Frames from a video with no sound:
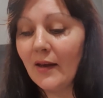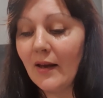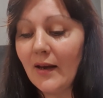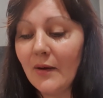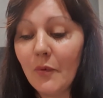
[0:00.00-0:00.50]

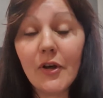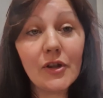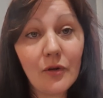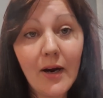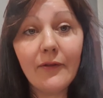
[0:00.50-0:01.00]

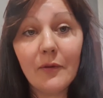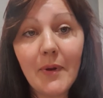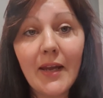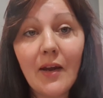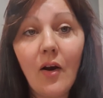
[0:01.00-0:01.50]
Works great for
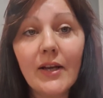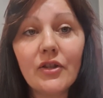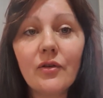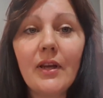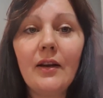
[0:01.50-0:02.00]
me. I
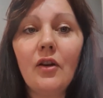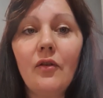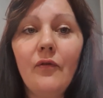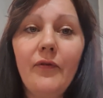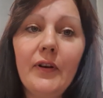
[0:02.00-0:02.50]
do get
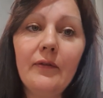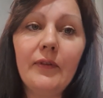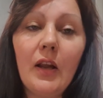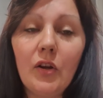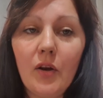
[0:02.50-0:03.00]
full of
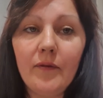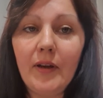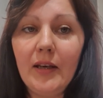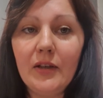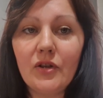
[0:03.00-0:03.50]
a lot of
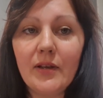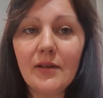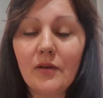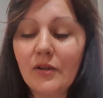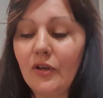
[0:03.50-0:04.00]
energy as
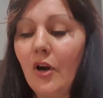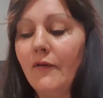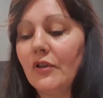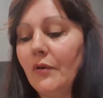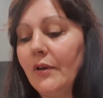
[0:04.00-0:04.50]
long as I don't
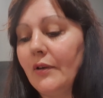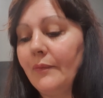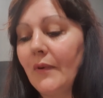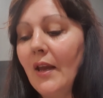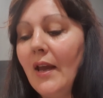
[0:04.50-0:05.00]
overdo it.
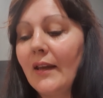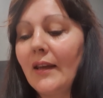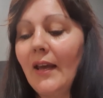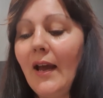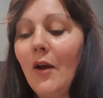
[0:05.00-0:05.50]

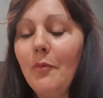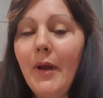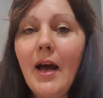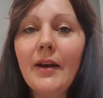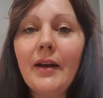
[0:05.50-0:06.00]
Cacao
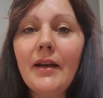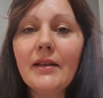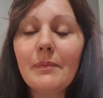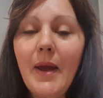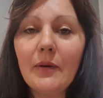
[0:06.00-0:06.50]
powder,
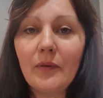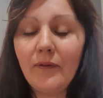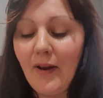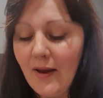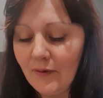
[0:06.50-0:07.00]
it's packed
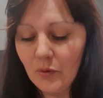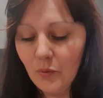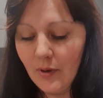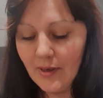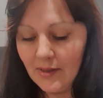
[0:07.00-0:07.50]
with
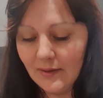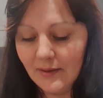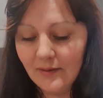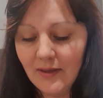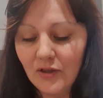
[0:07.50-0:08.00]

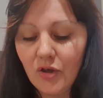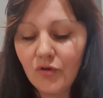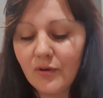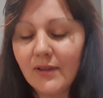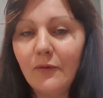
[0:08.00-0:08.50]
flavonoids. These
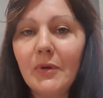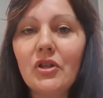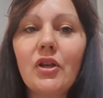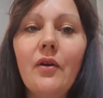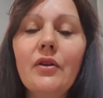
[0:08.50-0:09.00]
nutrients have been
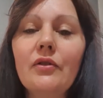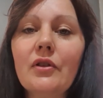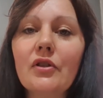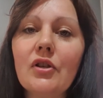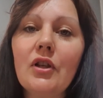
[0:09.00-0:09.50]

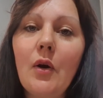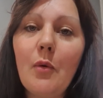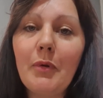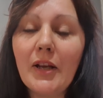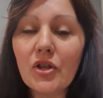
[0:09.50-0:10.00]
shown to
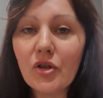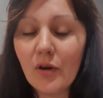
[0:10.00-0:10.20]
lower blood